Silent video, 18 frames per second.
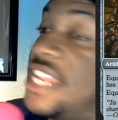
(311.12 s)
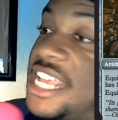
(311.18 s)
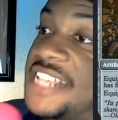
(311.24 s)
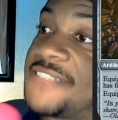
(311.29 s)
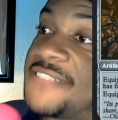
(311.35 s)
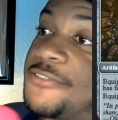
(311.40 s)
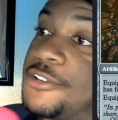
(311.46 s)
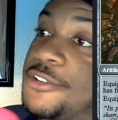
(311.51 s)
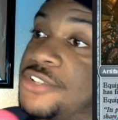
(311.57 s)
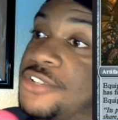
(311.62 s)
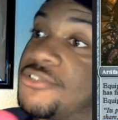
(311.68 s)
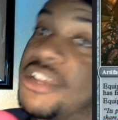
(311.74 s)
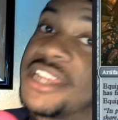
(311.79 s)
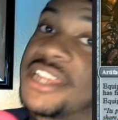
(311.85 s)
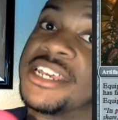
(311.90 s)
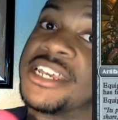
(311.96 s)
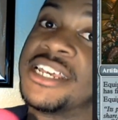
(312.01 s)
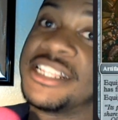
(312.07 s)
and has first
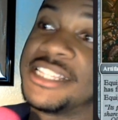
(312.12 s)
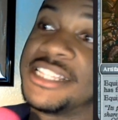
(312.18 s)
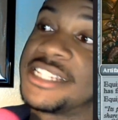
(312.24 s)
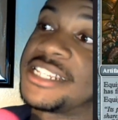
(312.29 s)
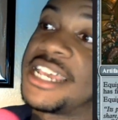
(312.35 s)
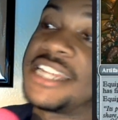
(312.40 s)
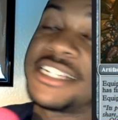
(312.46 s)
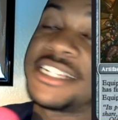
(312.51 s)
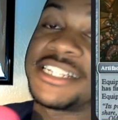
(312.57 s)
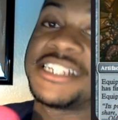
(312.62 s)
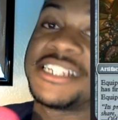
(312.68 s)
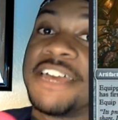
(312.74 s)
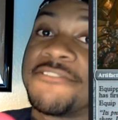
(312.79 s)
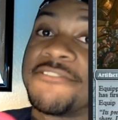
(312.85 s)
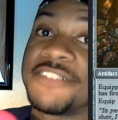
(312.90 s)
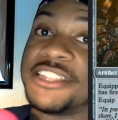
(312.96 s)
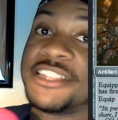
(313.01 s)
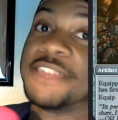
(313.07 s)
strike. This side is
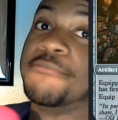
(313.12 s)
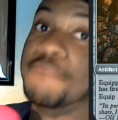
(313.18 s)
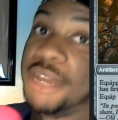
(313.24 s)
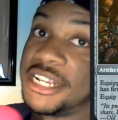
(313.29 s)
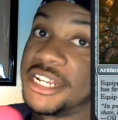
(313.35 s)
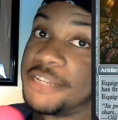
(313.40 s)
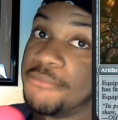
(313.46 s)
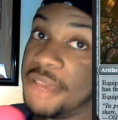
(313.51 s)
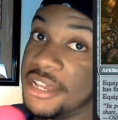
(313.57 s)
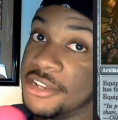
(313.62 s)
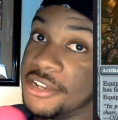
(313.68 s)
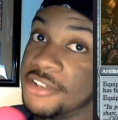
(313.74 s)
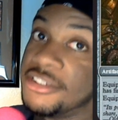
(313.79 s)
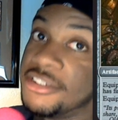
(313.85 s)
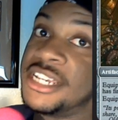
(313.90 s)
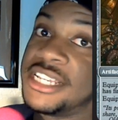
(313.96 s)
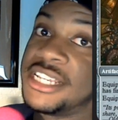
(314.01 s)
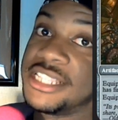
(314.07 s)
definitely much
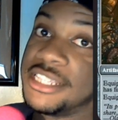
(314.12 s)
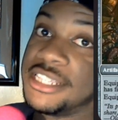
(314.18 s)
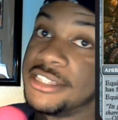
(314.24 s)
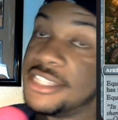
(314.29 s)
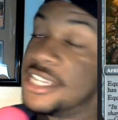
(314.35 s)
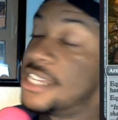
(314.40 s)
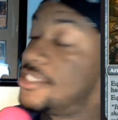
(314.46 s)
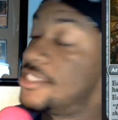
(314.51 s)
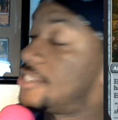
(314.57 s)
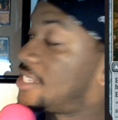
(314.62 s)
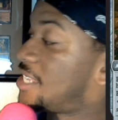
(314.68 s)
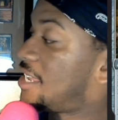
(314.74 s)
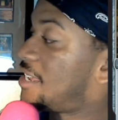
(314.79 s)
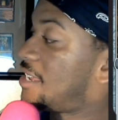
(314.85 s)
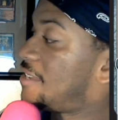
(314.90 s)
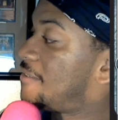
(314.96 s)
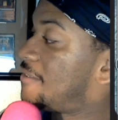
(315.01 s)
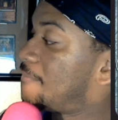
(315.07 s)
better than the other
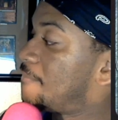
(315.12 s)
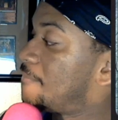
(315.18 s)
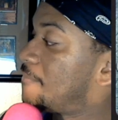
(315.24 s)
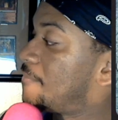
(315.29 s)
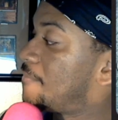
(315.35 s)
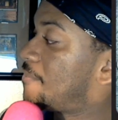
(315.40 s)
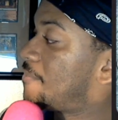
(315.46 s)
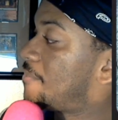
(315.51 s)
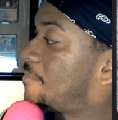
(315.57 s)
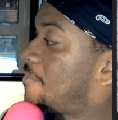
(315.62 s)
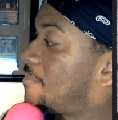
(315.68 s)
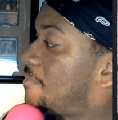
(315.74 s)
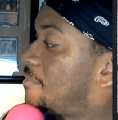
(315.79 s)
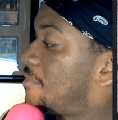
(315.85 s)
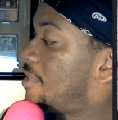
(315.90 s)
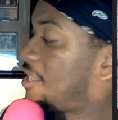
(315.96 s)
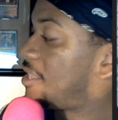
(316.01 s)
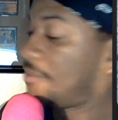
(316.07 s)
side.
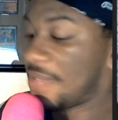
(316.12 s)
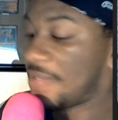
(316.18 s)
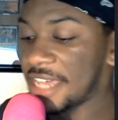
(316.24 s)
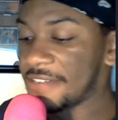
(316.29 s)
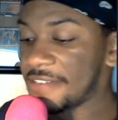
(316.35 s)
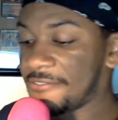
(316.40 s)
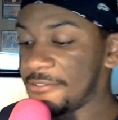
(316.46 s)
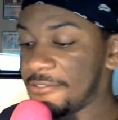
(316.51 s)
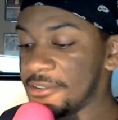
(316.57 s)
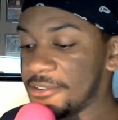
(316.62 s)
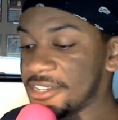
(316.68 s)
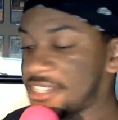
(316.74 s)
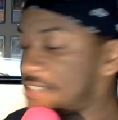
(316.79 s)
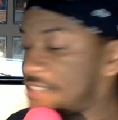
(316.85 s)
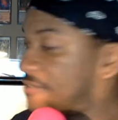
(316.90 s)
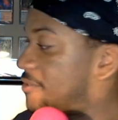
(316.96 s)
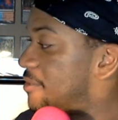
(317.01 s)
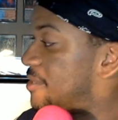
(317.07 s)
And we got a
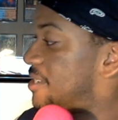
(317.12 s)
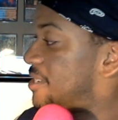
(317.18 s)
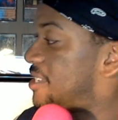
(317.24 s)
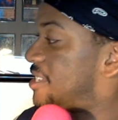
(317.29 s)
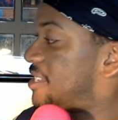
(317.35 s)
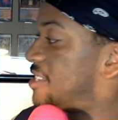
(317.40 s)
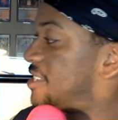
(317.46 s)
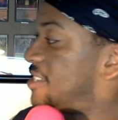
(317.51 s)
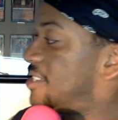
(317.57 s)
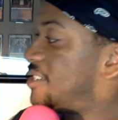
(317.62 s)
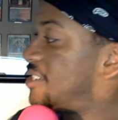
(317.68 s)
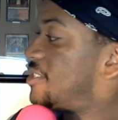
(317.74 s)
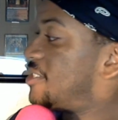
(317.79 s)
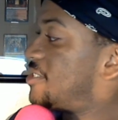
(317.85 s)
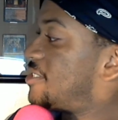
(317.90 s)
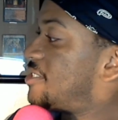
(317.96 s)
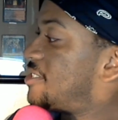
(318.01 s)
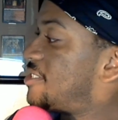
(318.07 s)
forest, of course.
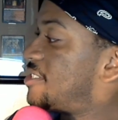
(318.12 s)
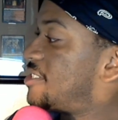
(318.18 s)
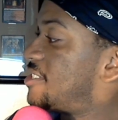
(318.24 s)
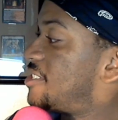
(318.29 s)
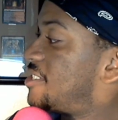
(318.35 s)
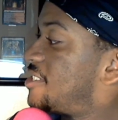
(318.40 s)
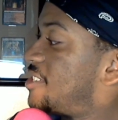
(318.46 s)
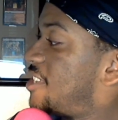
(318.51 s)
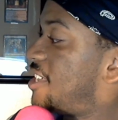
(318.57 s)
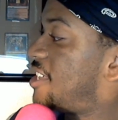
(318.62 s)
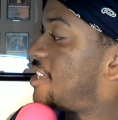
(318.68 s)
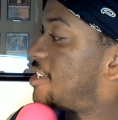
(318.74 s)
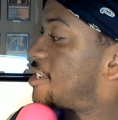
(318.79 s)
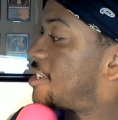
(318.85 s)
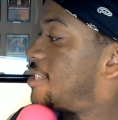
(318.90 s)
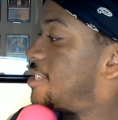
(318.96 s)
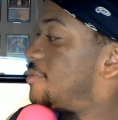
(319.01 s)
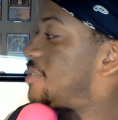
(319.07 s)
And
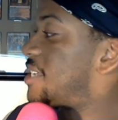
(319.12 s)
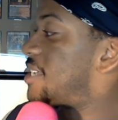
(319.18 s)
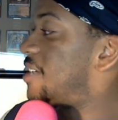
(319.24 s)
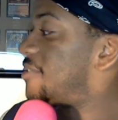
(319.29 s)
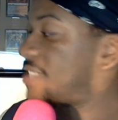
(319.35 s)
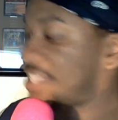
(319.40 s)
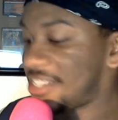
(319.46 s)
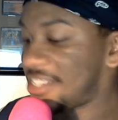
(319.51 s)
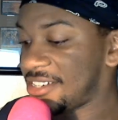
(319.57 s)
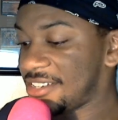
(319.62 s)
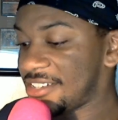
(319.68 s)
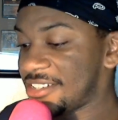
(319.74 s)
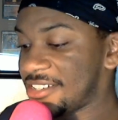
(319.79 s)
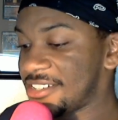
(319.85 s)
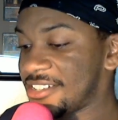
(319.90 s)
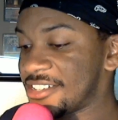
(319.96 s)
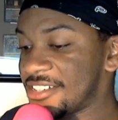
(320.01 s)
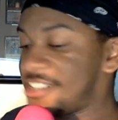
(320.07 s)
a clue token.
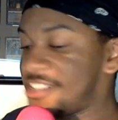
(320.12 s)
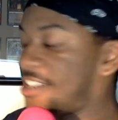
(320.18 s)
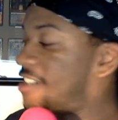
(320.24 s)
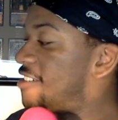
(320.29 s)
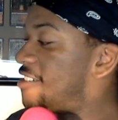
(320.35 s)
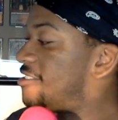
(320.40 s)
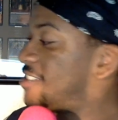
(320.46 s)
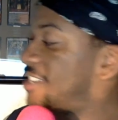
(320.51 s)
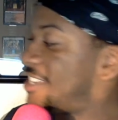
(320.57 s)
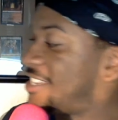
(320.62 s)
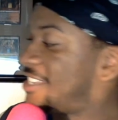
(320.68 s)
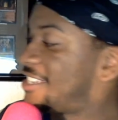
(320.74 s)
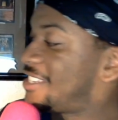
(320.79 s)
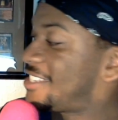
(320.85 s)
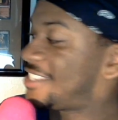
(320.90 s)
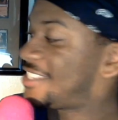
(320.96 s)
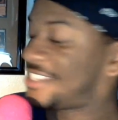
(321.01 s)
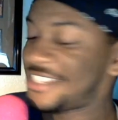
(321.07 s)

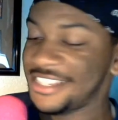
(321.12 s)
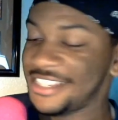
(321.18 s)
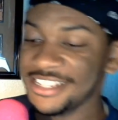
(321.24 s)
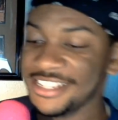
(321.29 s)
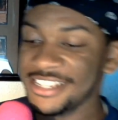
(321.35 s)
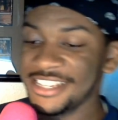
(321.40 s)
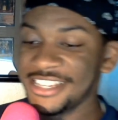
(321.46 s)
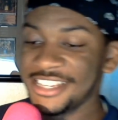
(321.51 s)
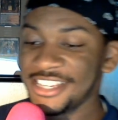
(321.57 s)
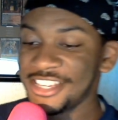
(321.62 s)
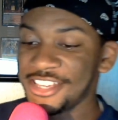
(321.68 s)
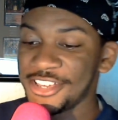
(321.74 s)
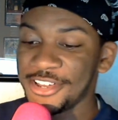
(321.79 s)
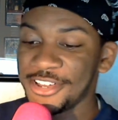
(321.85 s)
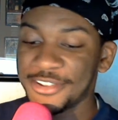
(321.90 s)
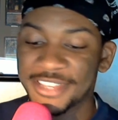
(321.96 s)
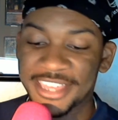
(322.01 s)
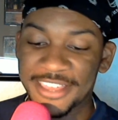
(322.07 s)
Curtis!
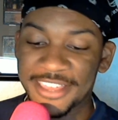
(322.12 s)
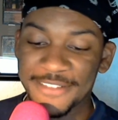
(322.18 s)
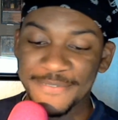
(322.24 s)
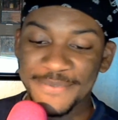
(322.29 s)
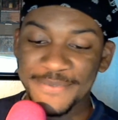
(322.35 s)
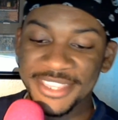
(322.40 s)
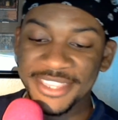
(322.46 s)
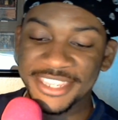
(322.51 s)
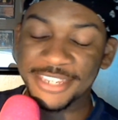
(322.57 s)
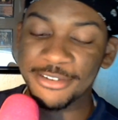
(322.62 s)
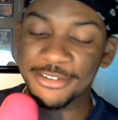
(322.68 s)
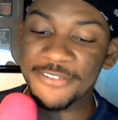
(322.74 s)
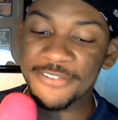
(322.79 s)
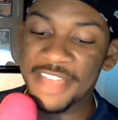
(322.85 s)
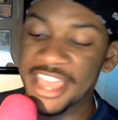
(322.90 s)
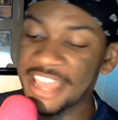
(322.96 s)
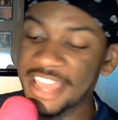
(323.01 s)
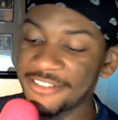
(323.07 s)
Okay, so
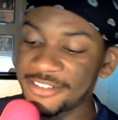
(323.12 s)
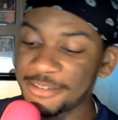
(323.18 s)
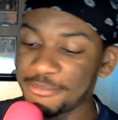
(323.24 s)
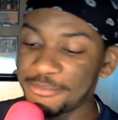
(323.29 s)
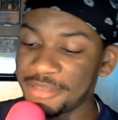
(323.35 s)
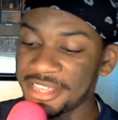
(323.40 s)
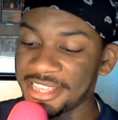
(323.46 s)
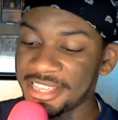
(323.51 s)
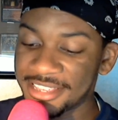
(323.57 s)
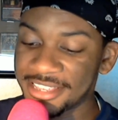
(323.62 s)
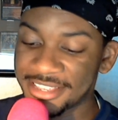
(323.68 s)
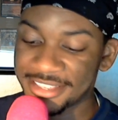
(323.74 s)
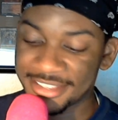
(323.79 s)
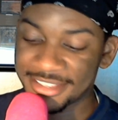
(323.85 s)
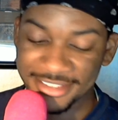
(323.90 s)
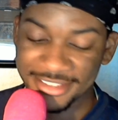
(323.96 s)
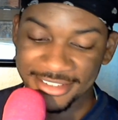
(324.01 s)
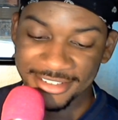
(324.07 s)
if I have to pick